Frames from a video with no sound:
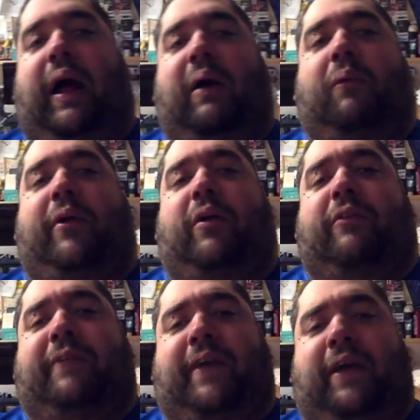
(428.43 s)
I went
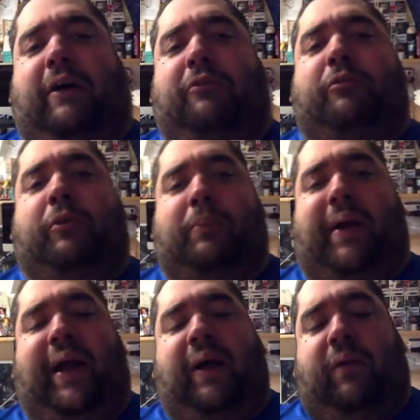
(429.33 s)
off the cuff from
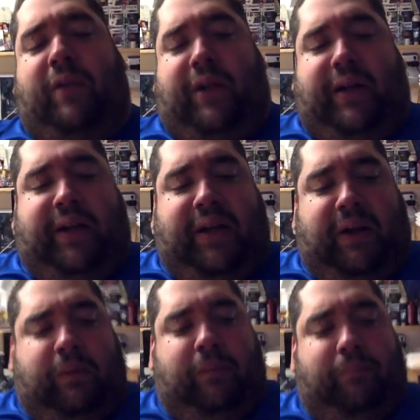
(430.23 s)
my outline
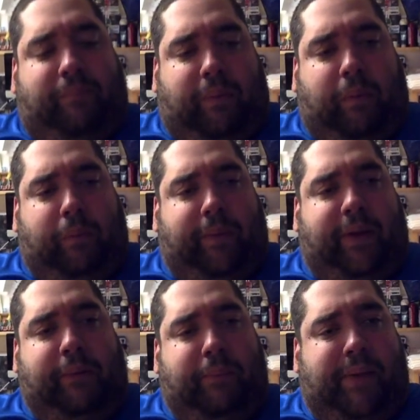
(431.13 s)
here. Hold
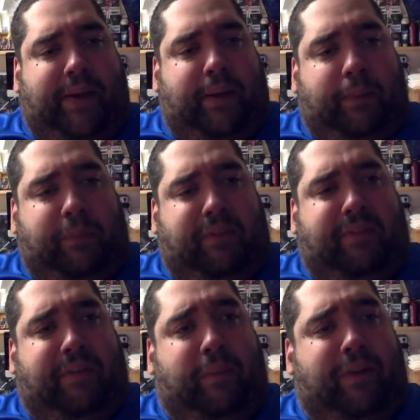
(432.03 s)
on a minute, let me
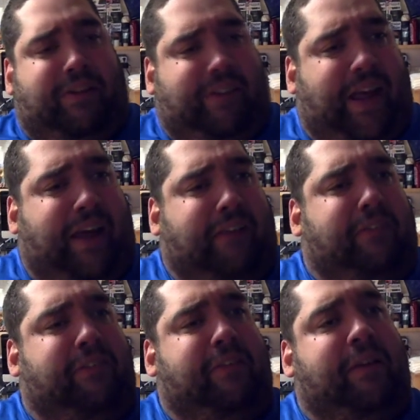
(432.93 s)
see what's
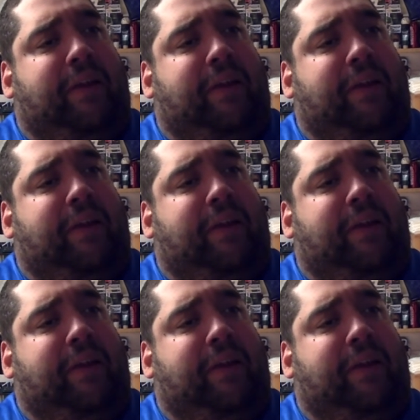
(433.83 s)
next.